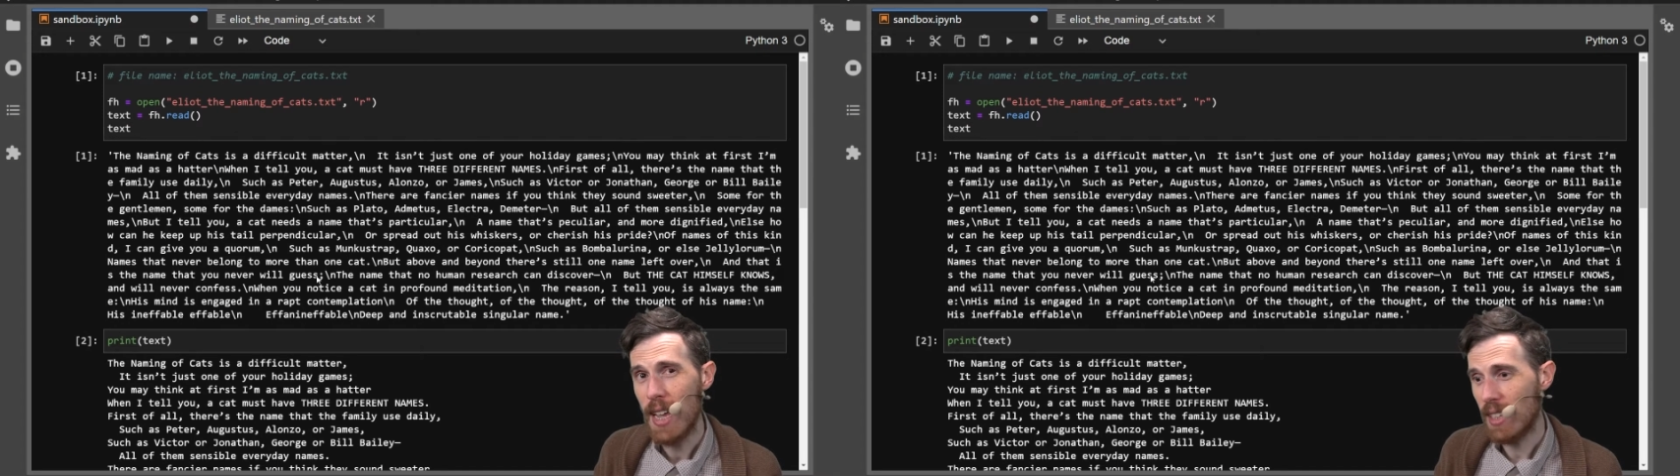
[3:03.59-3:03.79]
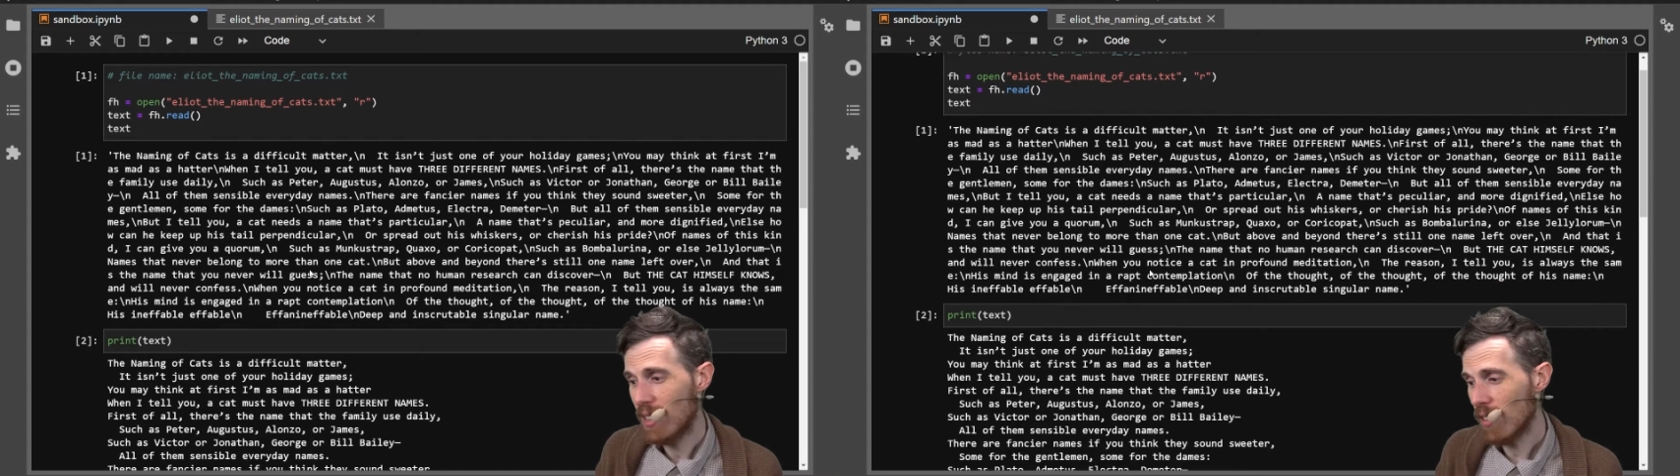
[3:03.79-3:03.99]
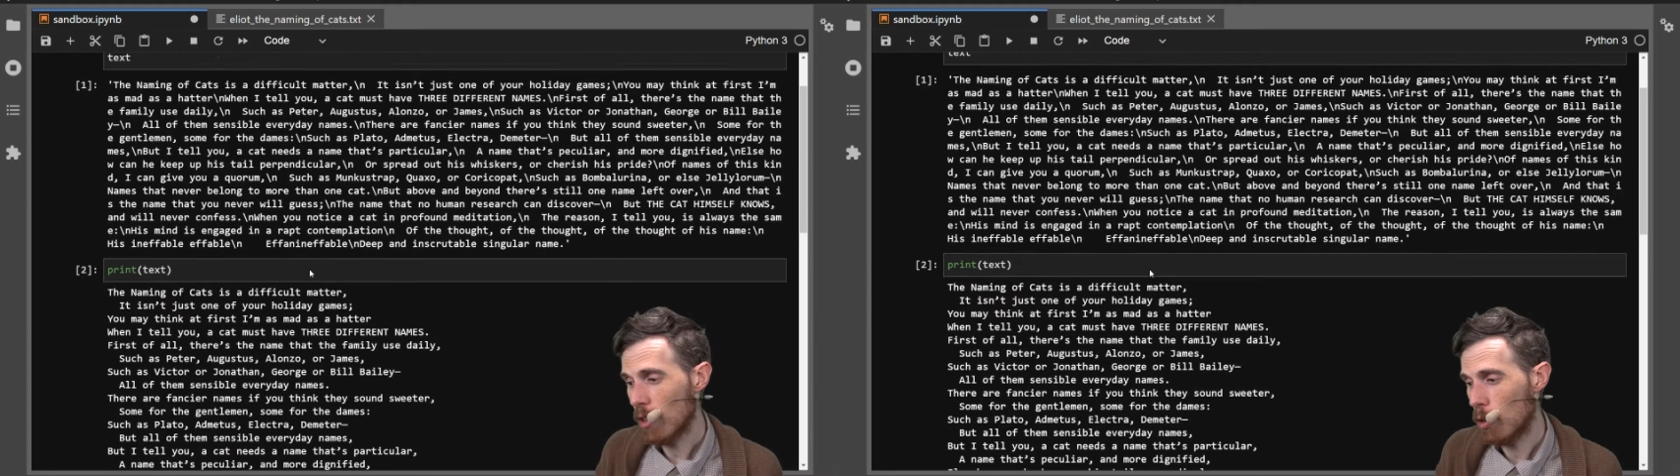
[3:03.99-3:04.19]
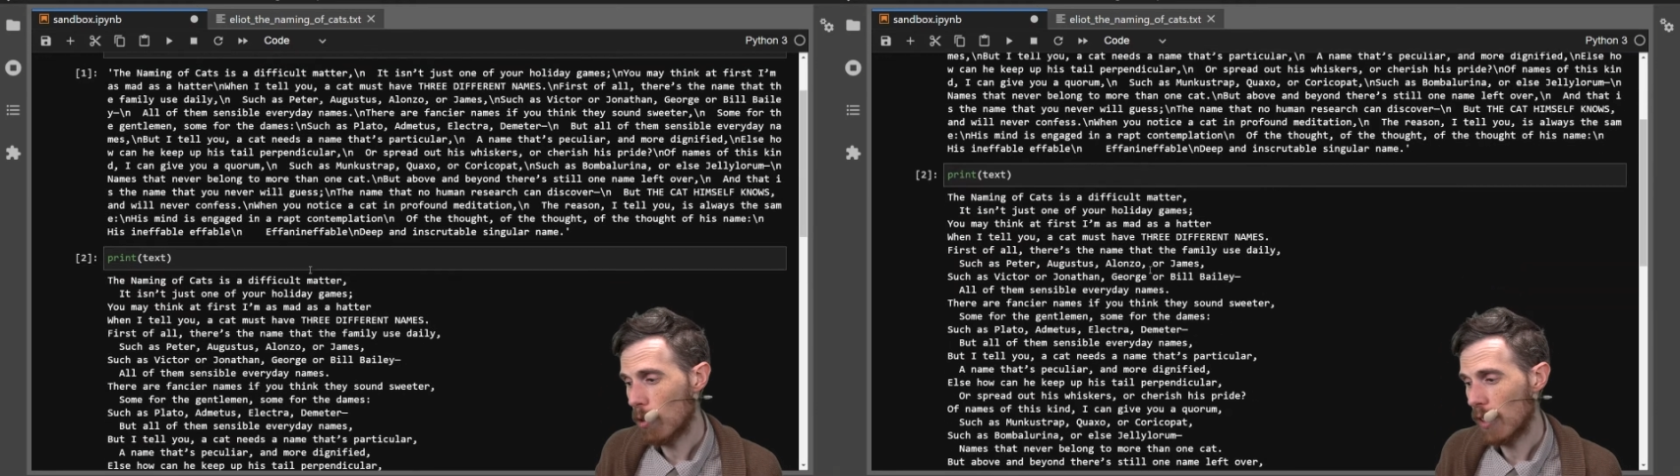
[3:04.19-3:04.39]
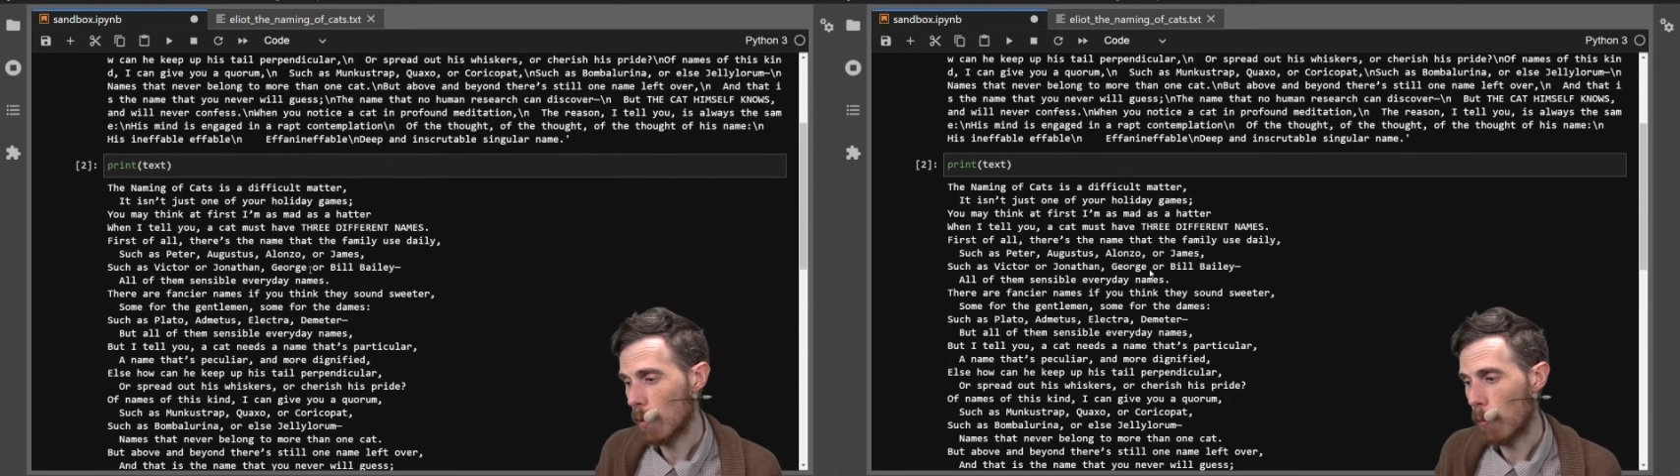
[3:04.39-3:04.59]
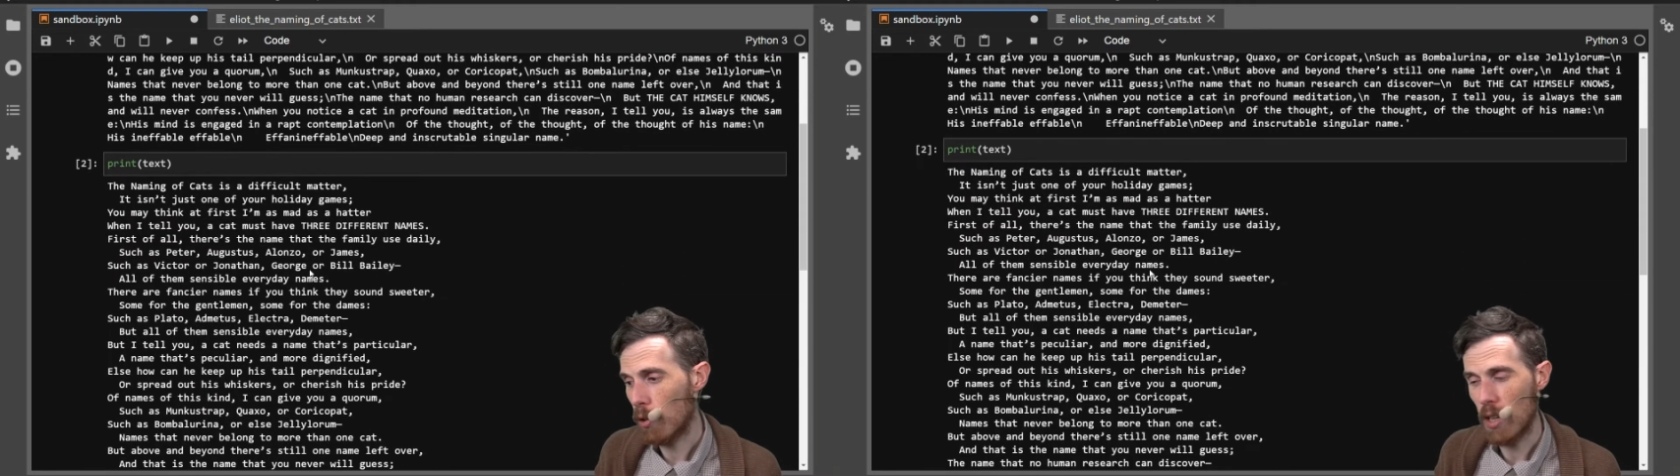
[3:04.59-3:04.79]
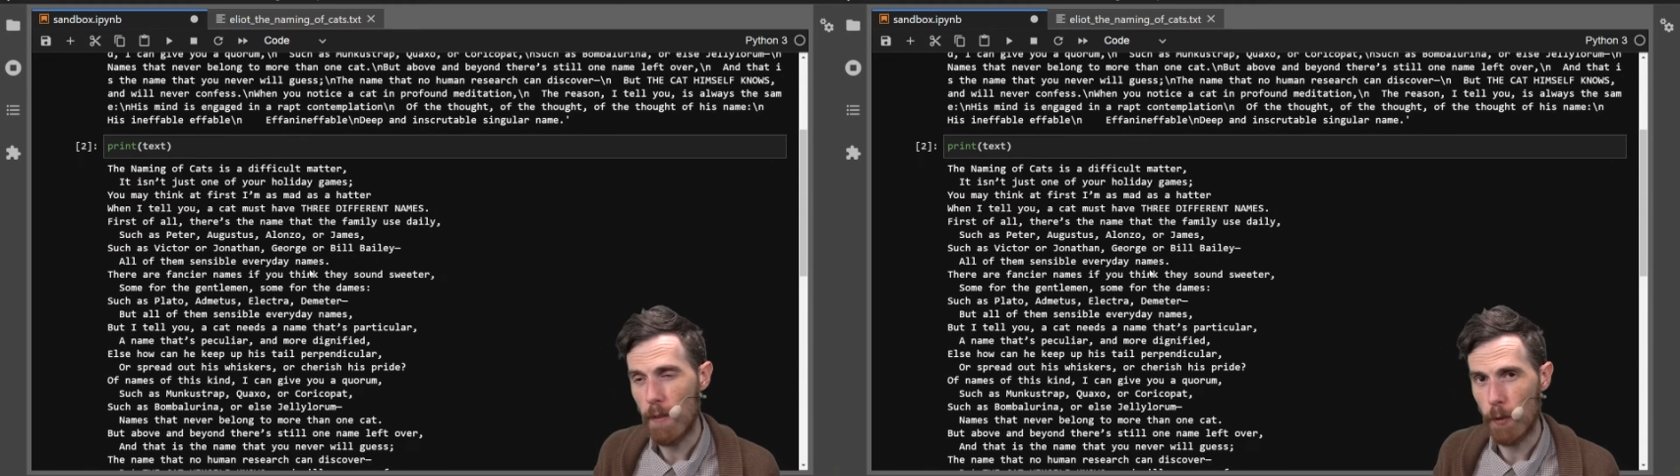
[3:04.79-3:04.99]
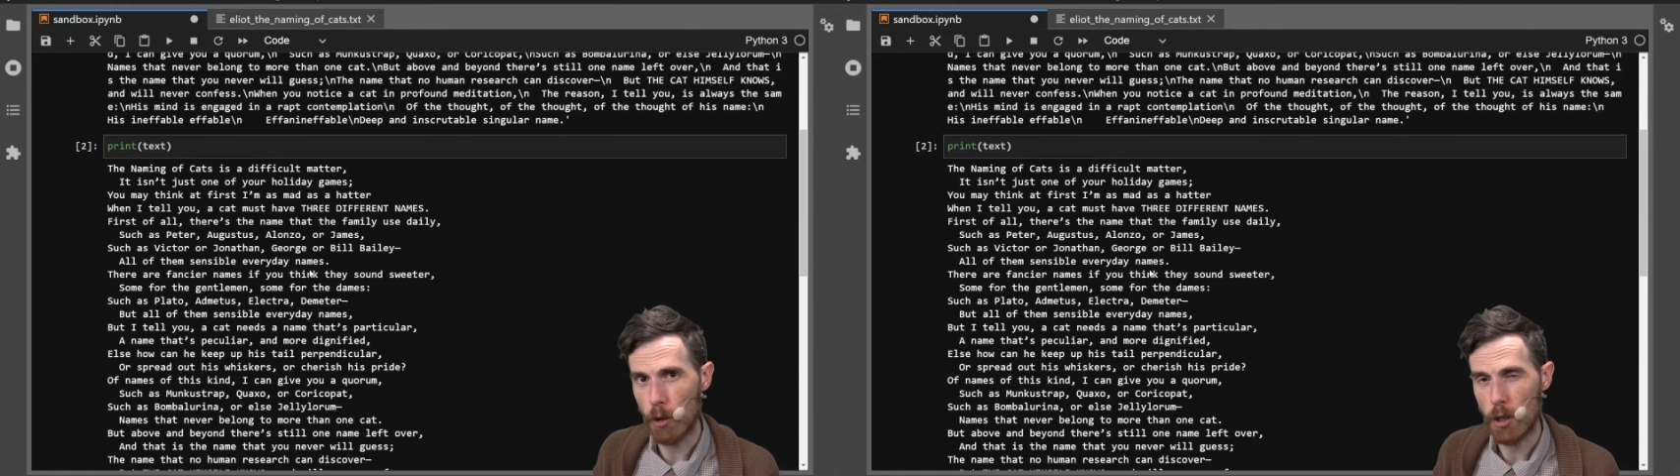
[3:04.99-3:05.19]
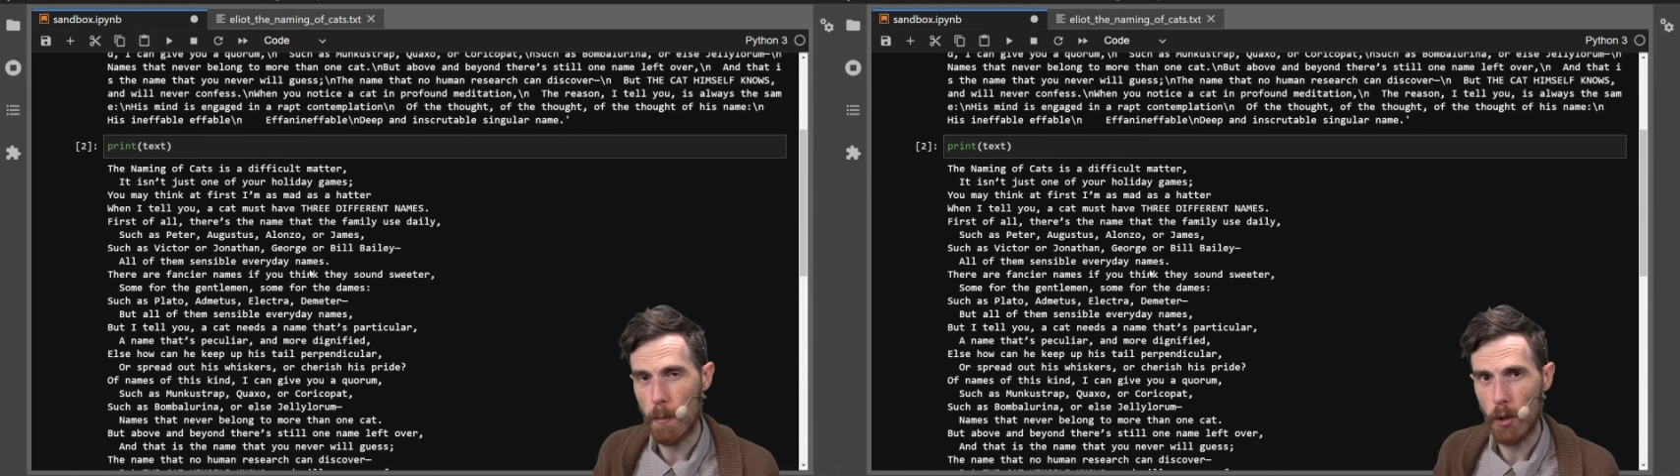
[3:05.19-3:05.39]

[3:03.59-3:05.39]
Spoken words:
It doesn't look like the pretty version